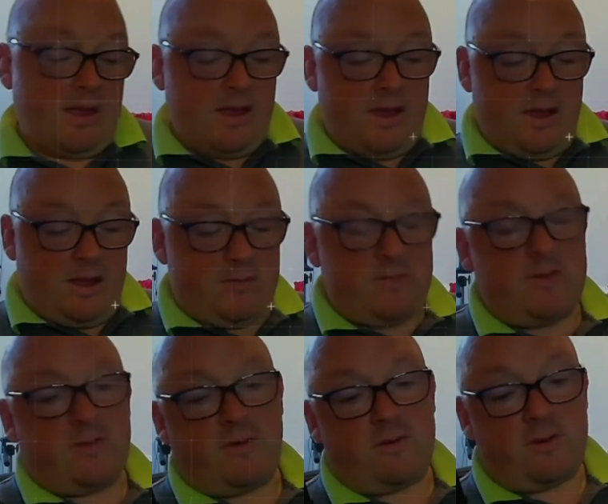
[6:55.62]
Another
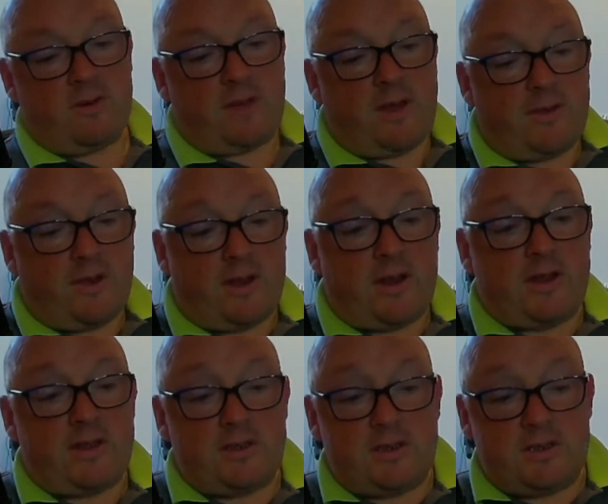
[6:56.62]
Dr. Seth
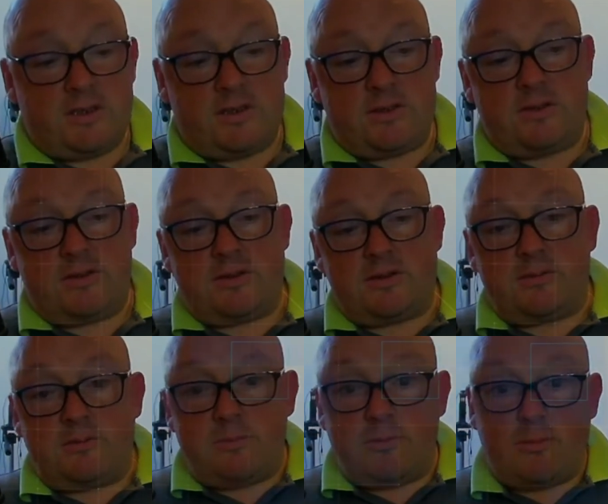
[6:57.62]
Kadash
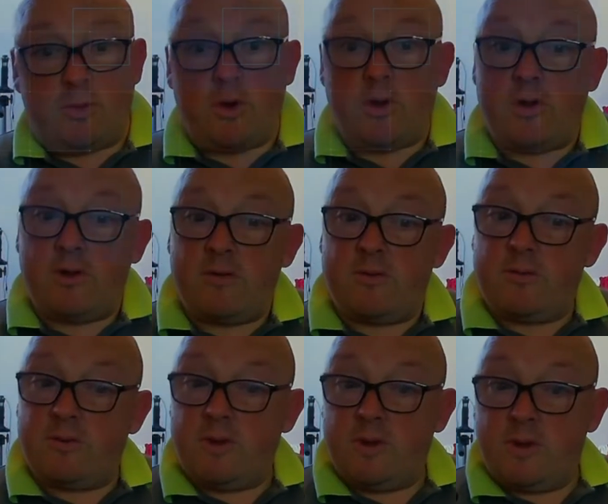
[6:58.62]
book.
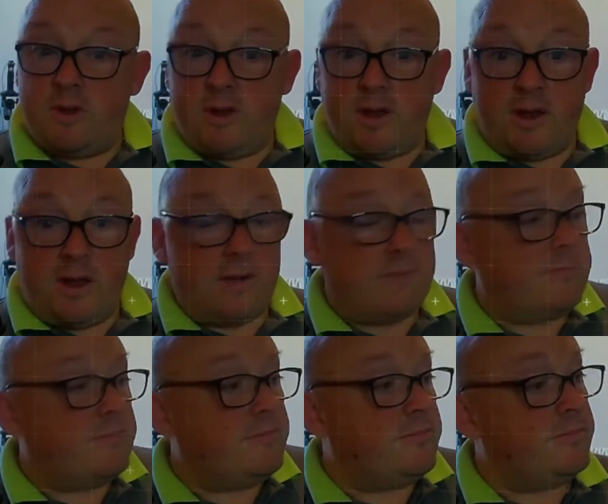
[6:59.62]

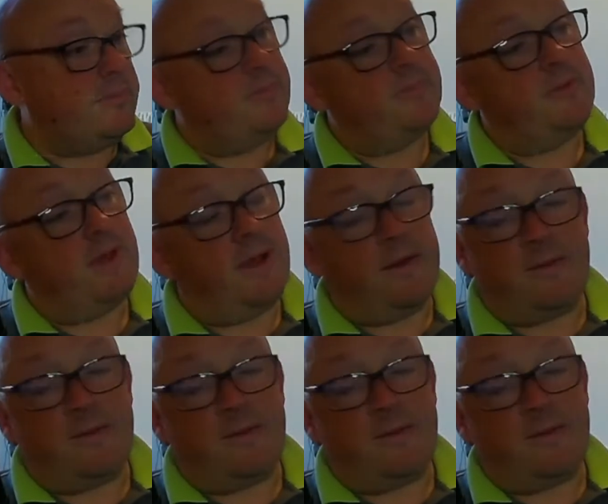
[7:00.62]
Yeah, done